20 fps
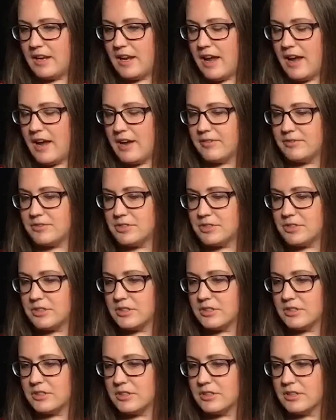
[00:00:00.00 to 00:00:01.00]

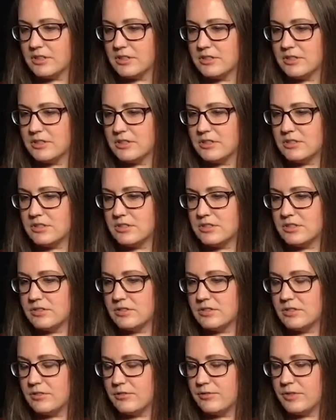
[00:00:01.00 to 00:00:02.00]
after
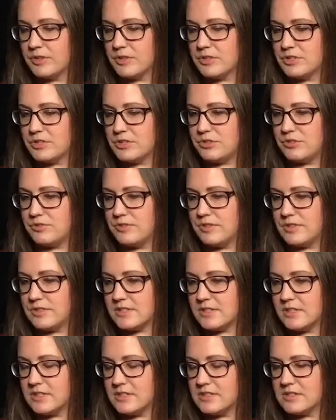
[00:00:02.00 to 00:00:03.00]
the first 2
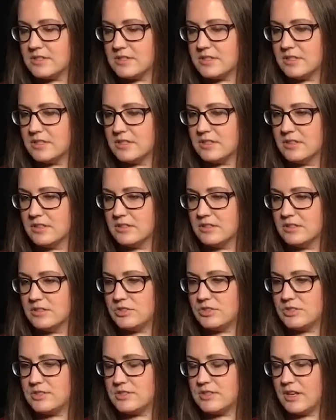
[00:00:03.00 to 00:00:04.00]
visits,
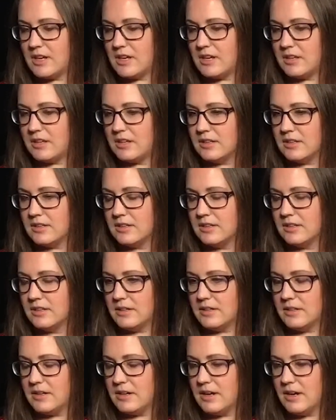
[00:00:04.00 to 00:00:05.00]
she said,
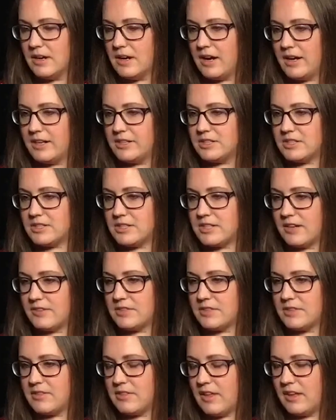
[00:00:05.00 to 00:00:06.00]
I just have
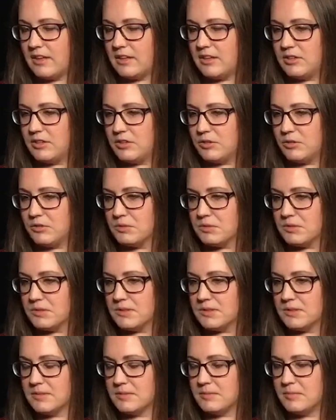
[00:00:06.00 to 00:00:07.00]
to thank you
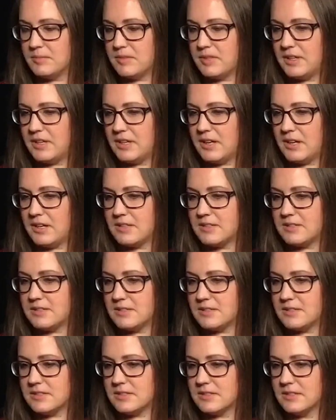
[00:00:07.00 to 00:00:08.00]

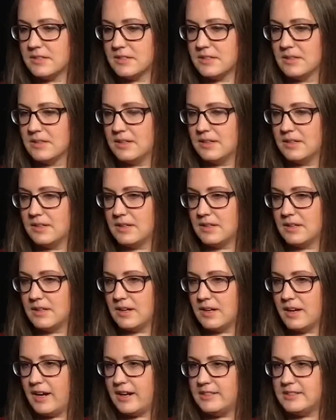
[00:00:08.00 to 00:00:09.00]
because
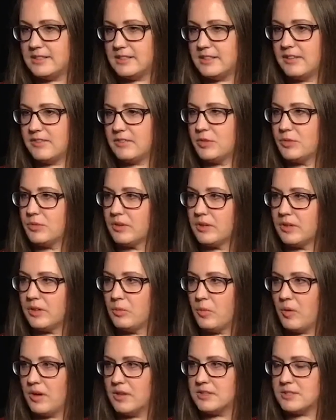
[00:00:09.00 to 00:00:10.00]
I didn't even really
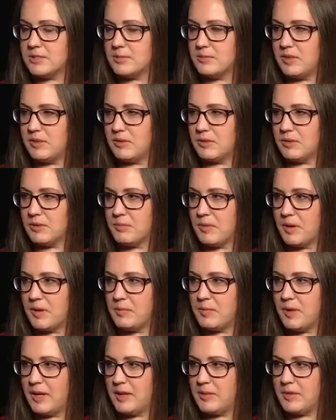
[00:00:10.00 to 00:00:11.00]
want to be with my
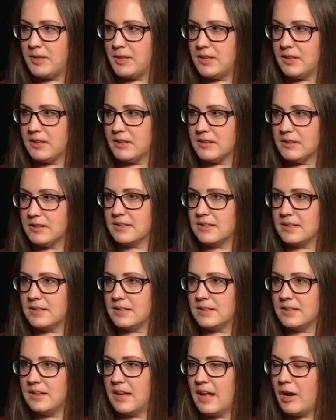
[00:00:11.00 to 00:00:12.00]
baby.
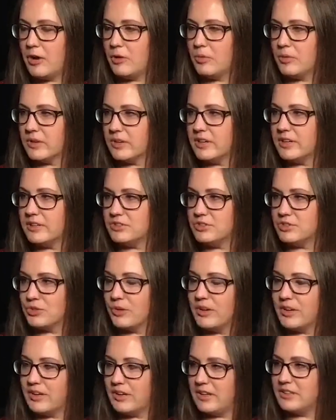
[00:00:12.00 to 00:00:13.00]
Now we're
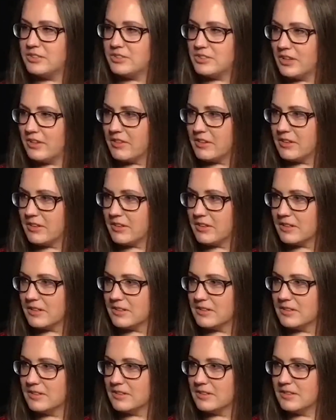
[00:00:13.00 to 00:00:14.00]
enjoying each other.
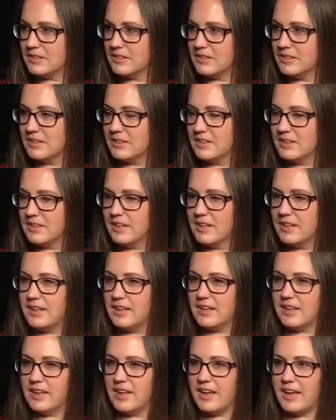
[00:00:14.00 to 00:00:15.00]

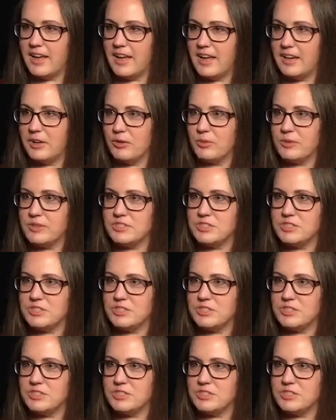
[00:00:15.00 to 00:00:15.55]
And it was